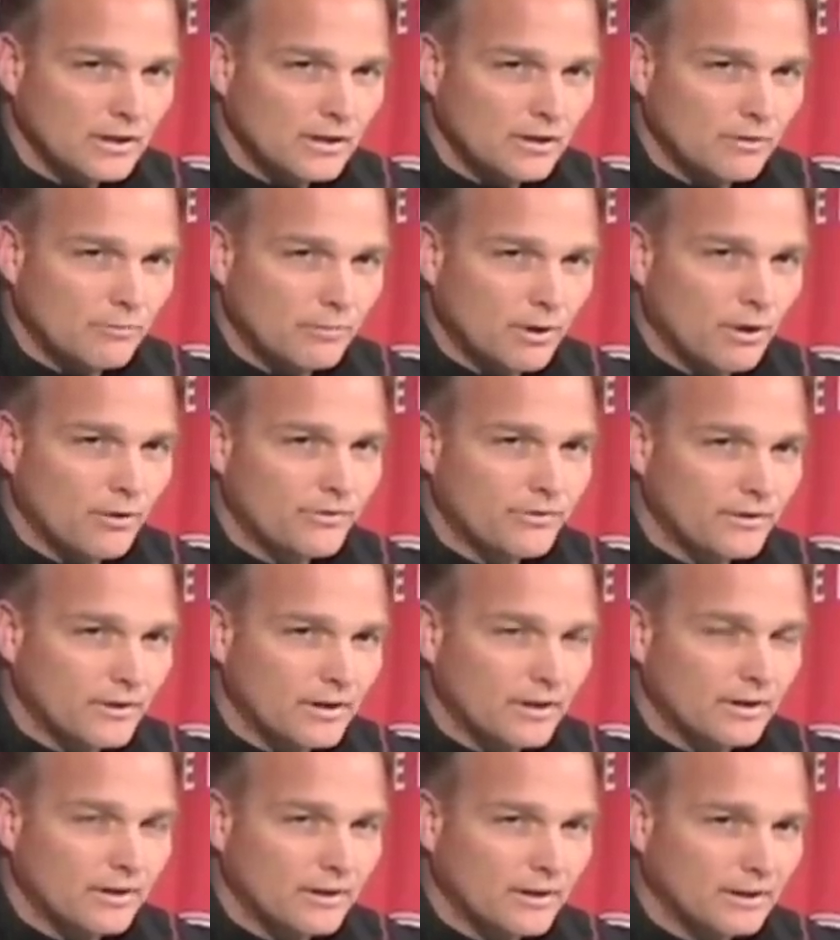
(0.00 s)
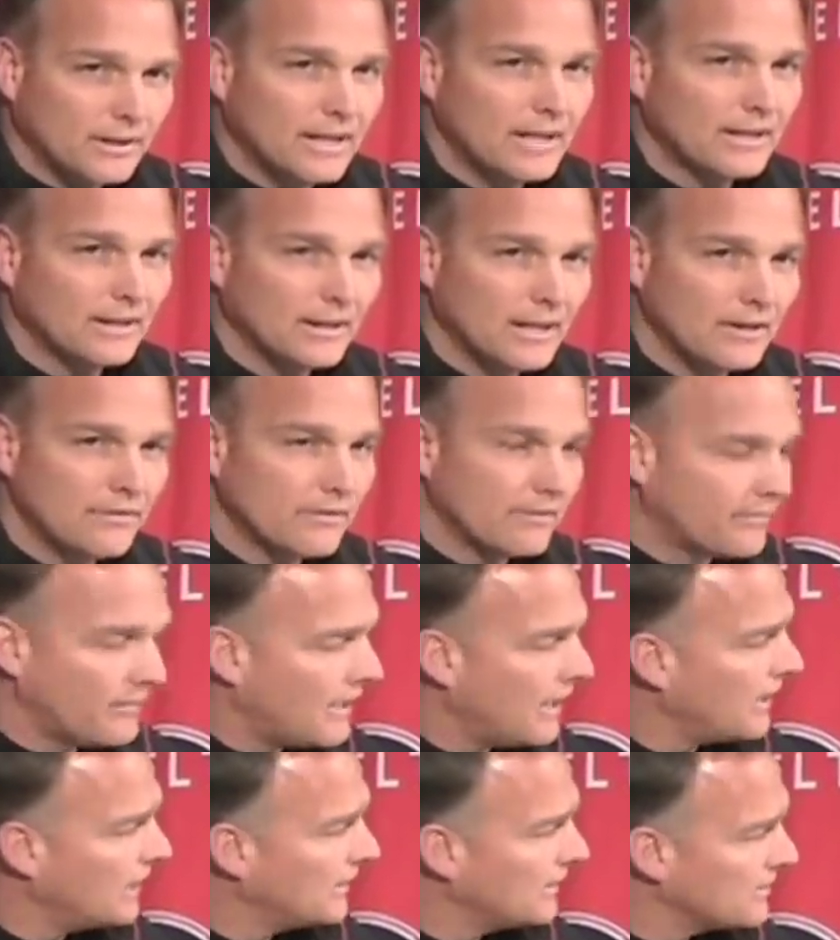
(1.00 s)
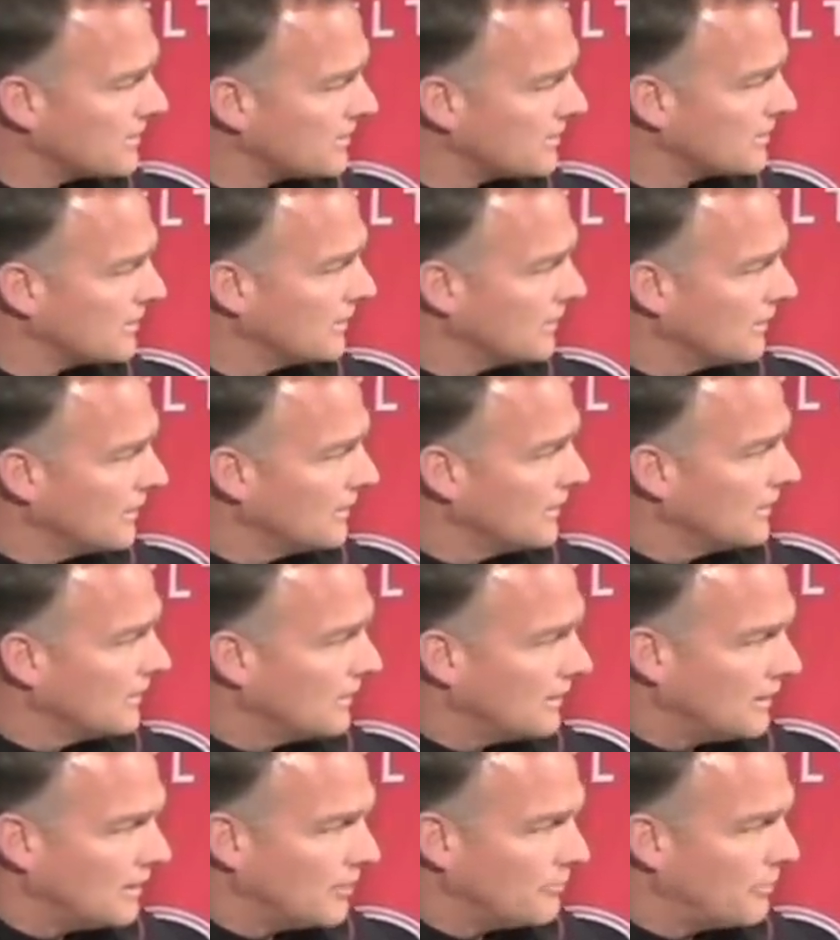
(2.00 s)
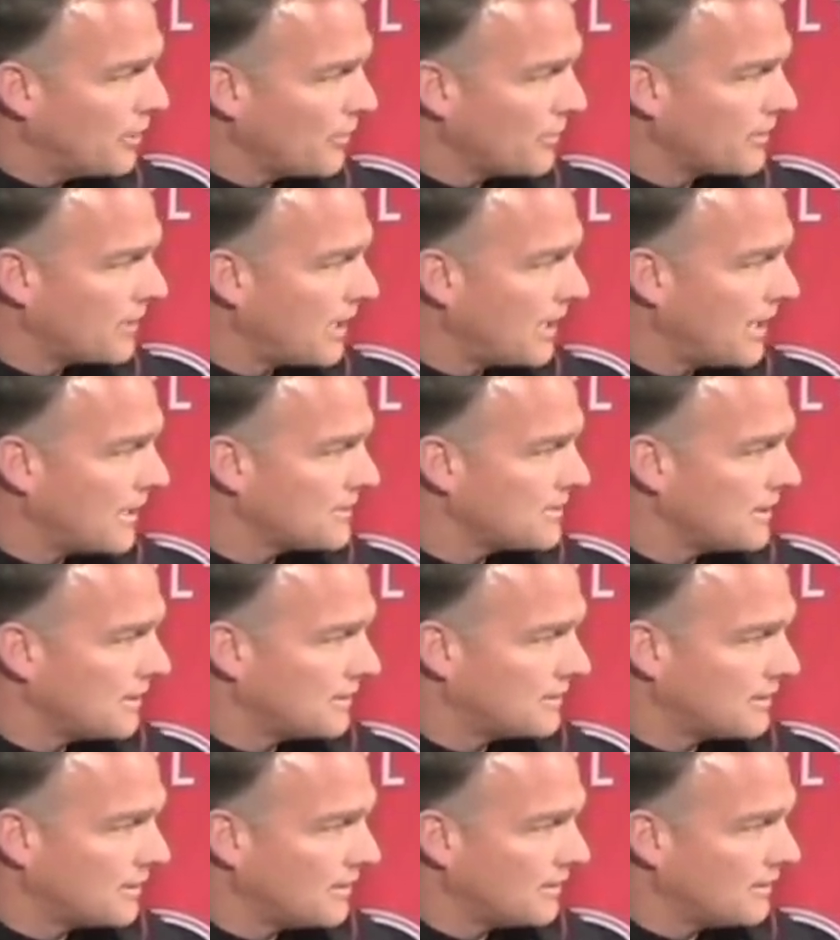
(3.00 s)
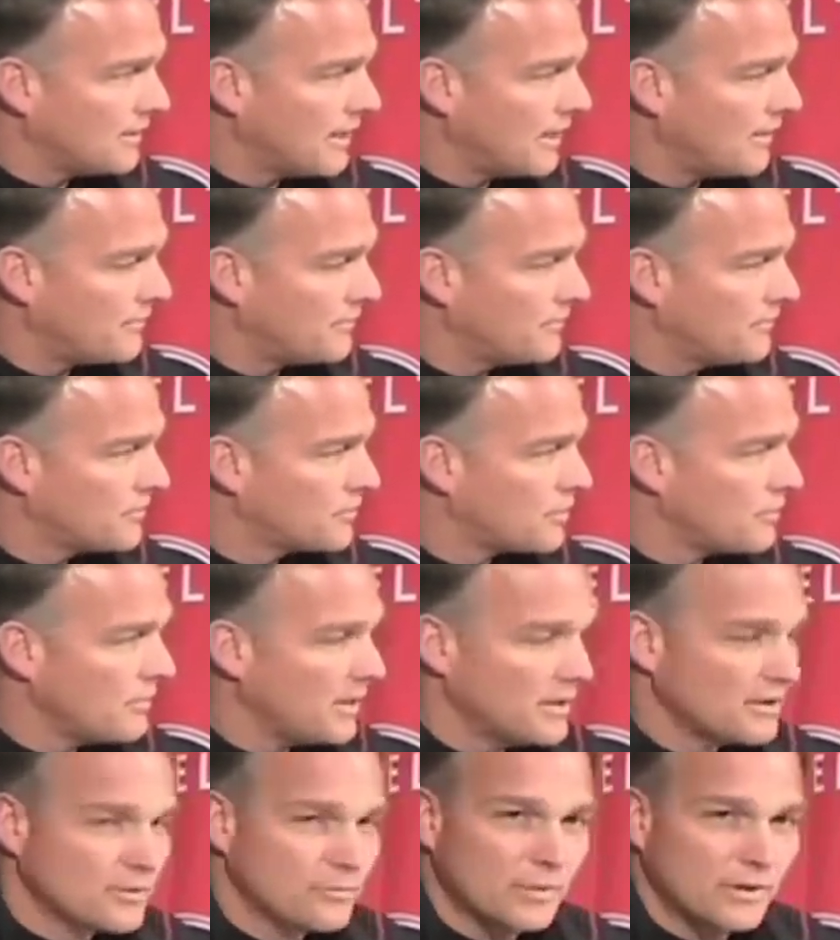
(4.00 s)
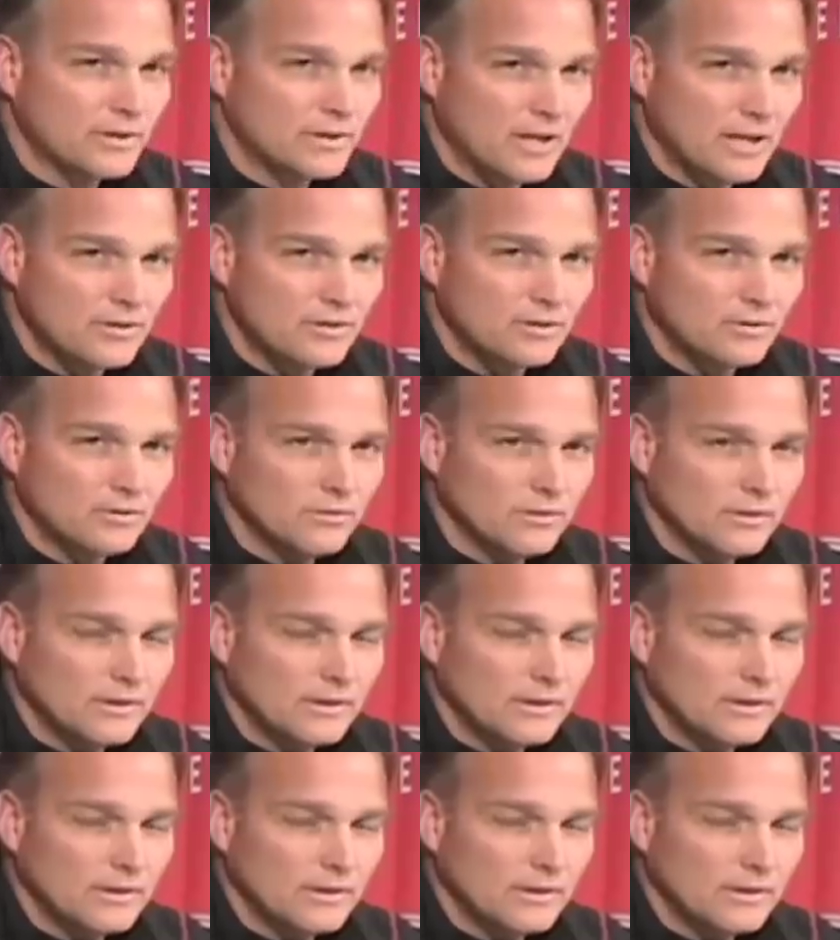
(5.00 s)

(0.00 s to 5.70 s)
You know, both uh, Elite 11 finalists, uh, both guys that uh, have tremendous potential.